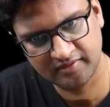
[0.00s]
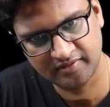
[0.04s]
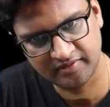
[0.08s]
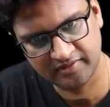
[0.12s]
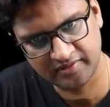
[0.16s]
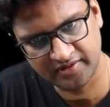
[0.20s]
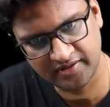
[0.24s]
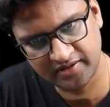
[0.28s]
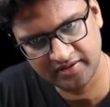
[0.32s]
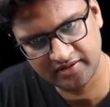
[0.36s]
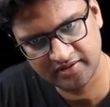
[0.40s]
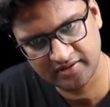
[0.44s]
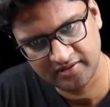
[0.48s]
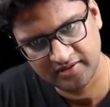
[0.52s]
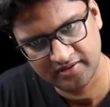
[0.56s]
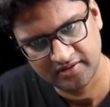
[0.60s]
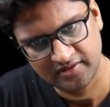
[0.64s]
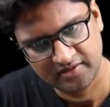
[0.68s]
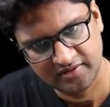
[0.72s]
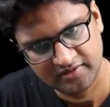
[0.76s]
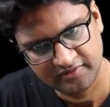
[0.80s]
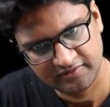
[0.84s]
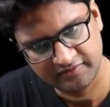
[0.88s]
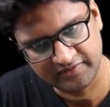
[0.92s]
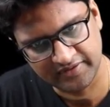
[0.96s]
Alright.
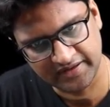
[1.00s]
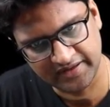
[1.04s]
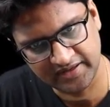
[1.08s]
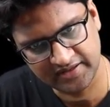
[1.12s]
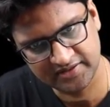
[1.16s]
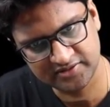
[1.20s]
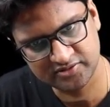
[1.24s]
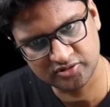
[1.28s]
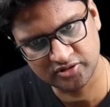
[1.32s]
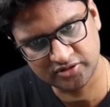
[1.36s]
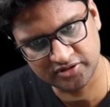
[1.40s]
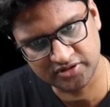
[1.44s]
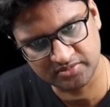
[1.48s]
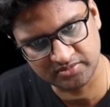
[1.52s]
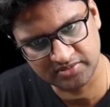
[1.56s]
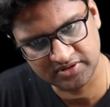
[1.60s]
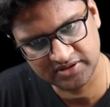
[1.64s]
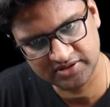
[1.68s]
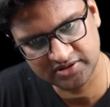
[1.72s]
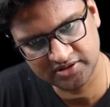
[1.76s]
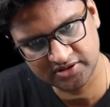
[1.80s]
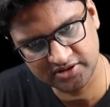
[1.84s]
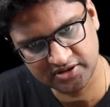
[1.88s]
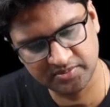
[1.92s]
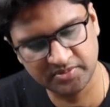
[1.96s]
Finally is not a
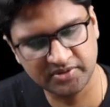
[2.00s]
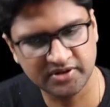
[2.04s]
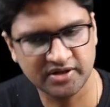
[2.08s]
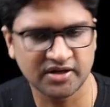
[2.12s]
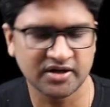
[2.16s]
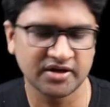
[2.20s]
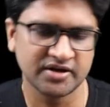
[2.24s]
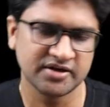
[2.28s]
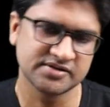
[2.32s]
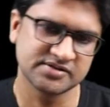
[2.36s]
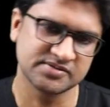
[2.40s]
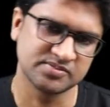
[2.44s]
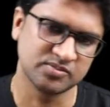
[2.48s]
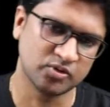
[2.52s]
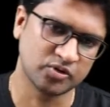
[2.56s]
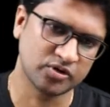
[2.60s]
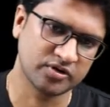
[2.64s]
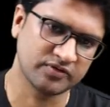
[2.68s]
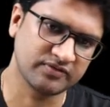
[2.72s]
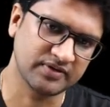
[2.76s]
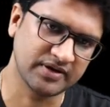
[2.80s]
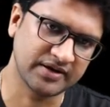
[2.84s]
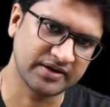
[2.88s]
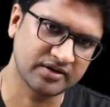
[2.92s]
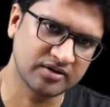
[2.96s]
method, typically it's more
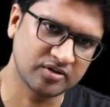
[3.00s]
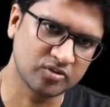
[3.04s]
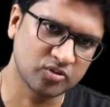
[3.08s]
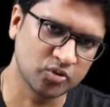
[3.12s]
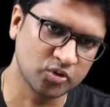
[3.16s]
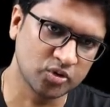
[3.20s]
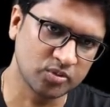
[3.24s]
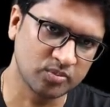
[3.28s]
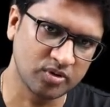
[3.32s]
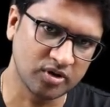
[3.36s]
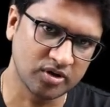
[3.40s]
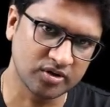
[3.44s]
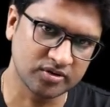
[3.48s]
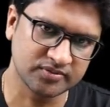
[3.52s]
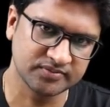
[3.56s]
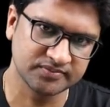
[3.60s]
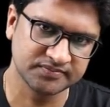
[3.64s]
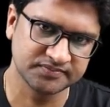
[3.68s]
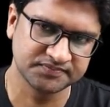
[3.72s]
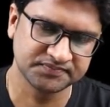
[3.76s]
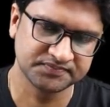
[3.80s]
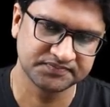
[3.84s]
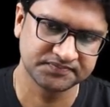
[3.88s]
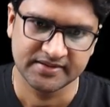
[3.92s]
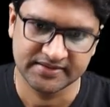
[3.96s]
of like a code block.
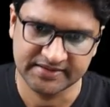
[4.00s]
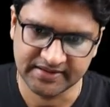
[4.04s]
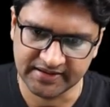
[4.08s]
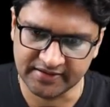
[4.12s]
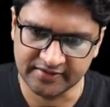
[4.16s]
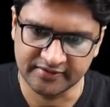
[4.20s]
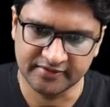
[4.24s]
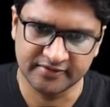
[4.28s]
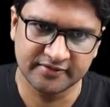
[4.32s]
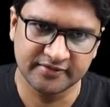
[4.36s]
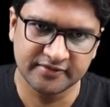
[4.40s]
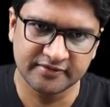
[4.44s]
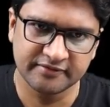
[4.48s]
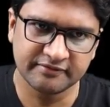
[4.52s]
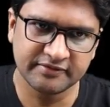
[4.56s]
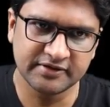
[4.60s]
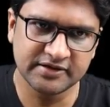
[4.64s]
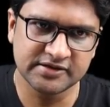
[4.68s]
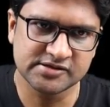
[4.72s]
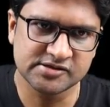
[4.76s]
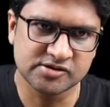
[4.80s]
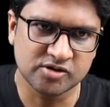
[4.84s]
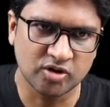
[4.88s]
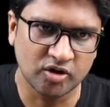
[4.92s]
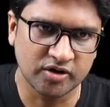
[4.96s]
Then
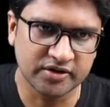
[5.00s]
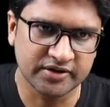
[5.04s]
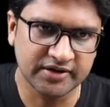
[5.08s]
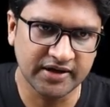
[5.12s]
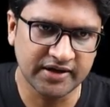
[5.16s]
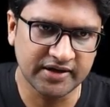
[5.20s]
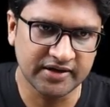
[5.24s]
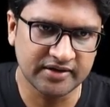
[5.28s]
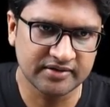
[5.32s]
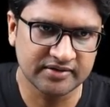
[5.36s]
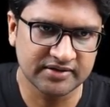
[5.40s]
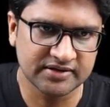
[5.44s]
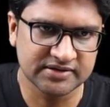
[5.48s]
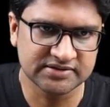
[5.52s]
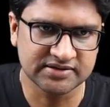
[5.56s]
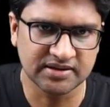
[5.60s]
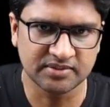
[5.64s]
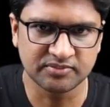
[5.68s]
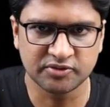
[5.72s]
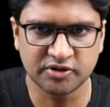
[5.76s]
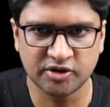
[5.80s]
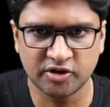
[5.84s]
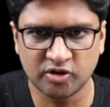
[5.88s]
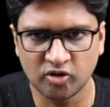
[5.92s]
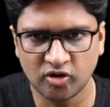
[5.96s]
we saw that there's
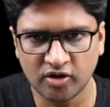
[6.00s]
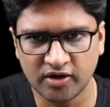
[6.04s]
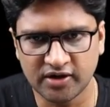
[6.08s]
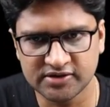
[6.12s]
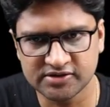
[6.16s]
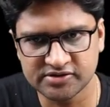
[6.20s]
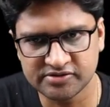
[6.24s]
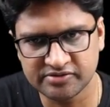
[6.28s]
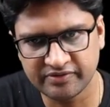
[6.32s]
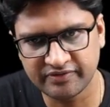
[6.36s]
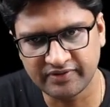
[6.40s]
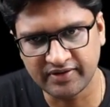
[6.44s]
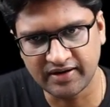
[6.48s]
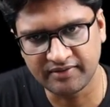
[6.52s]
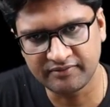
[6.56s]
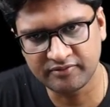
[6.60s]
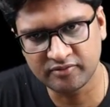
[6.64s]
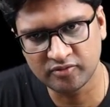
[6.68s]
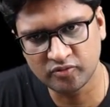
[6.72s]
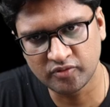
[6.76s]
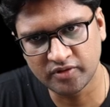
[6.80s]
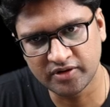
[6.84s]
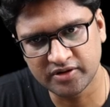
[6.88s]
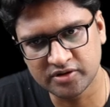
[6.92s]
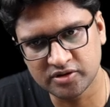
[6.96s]
something called as, if I have
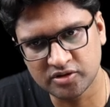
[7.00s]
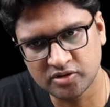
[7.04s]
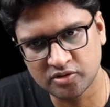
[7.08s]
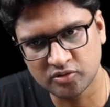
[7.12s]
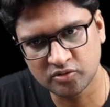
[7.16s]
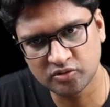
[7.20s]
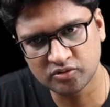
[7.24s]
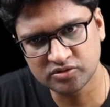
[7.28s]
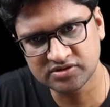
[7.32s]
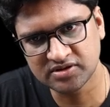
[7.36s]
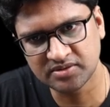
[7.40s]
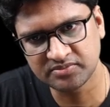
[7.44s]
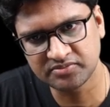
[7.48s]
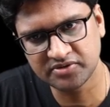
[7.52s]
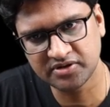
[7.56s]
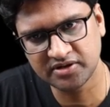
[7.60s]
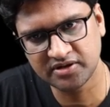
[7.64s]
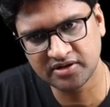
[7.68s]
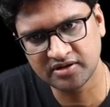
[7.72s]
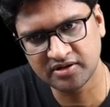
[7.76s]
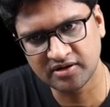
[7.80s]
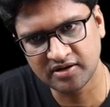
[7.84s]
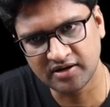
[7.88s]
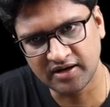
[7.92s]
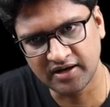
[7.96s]
to go and throw
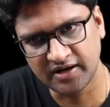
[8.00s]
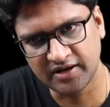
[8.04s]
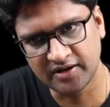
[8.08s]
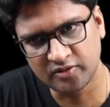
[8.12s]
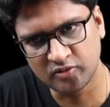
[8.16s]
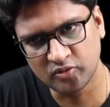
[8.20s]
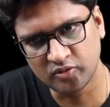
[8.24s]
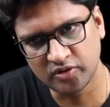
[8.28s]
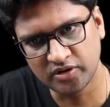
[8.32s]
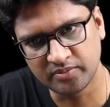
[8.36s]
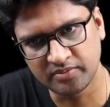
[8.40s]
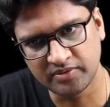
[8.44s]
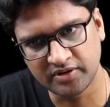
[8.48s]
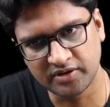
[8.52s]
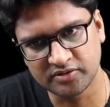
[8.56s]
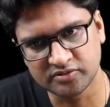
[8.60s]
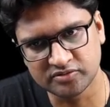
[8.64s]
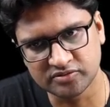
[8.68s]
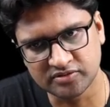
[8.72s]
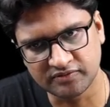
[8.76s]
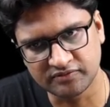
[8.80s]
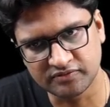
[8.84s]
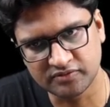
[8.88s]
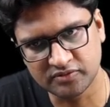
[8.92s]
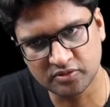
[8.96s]
something, I go and make
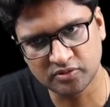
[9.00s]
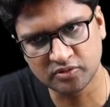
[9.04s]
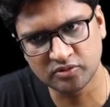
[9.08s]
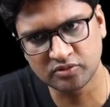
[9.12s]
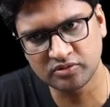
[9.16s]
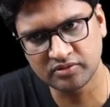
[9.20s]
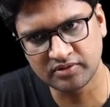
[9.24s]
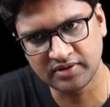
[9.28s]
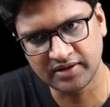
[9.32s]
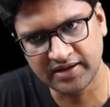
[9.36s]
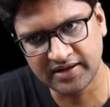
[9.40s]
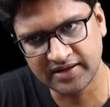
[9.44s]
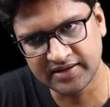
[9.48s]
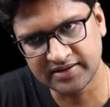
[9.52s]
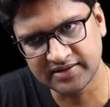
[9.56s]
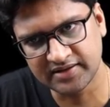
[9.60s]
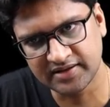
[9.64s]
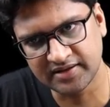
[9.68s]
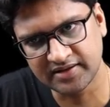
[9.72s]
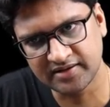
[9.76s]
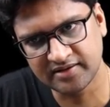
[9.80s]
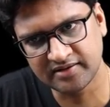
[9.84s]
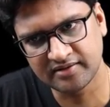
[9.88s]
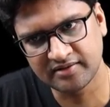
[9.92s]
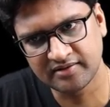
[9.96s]
use of throw, and
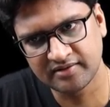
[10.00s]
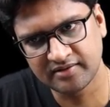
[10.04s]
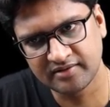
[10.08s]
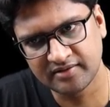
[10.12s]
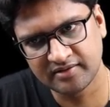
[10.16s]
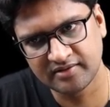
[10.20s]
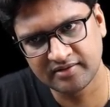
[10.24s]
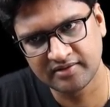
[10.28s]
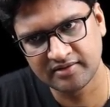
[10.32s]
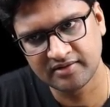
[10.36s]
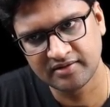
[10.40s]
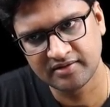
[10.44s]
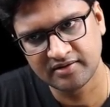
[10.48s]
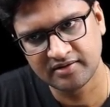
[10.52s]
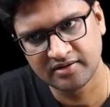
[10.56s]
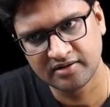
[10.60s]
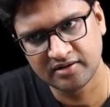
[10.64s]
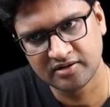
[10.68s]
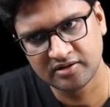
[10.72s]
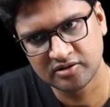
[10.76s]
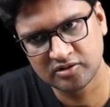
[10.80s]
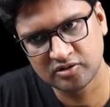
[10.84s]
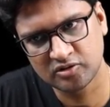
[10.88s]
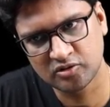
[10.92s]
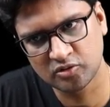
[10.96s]
then
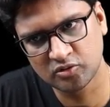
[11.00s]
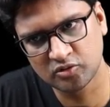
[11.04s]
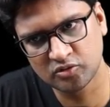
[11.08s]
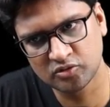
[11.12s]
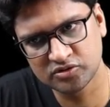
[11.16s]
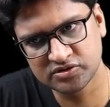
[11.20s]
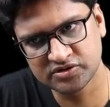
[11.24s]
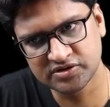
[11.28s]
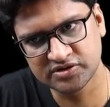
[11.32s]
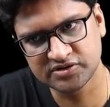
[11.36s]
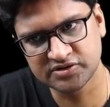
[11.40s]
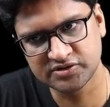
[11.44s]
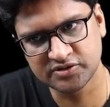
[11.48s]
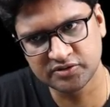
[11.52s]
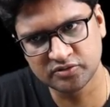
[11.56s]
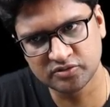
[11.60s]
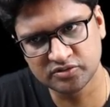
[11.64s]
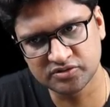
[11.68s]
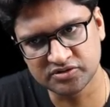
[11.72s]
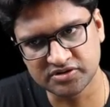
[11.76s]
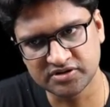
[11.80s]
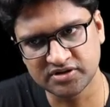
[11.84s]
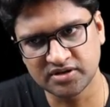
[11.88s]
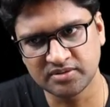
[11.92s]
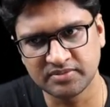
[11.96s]
throws is
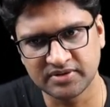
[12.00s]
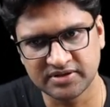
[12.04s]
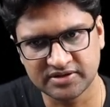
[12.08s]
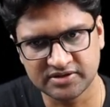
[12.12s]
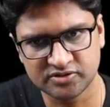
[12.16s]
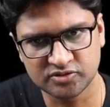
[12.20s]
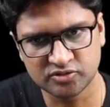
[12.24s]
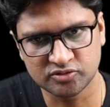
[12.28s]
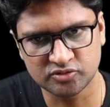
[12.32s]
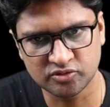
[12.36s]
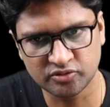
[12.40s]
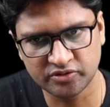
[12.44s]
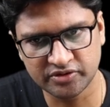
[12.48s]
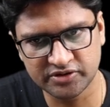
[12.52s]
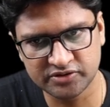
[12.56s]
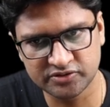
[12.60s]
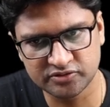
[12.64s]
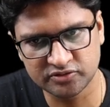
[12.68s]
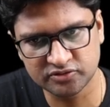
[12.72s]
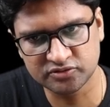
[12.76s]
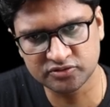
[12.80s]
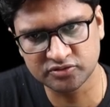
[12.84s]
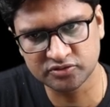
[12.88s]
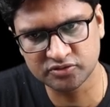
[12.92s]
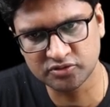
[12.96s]
used in the method. So throw is
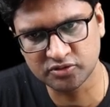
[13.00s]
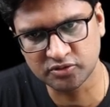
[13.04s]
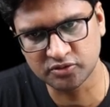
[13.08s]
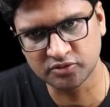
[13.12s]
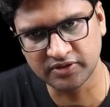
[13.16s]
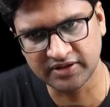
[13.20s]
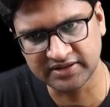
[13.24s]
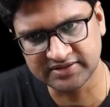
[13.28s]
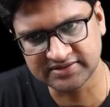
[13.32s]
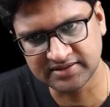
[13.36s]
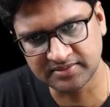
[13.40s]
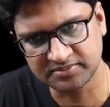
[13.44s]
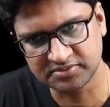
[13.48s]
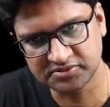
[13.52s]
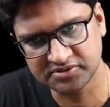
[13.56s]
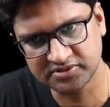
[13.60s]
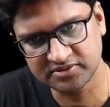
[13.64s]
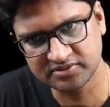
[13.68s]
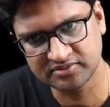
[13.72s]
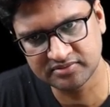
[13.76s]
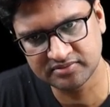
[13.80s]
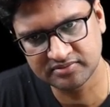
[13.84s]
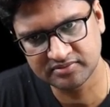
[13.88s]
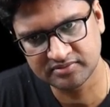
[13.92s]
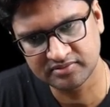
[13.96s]
used to throw
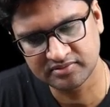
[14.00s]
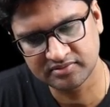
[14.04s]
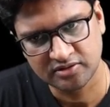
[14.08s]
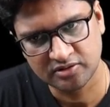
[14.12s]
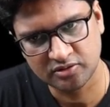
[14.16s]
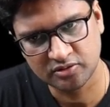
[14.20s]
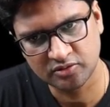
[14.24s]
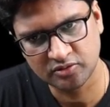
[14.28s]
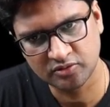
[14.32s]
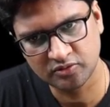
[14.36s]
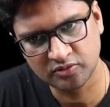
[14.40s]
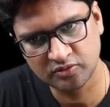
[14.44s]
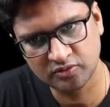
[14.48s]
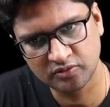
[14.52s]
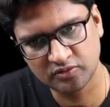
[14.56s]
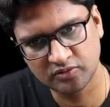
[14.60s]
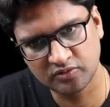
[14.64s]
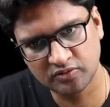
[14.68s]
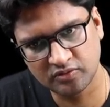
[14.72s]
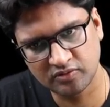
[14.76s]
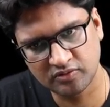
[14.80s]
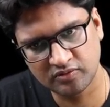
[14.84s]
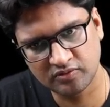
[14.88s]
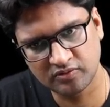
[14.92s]
exception, throw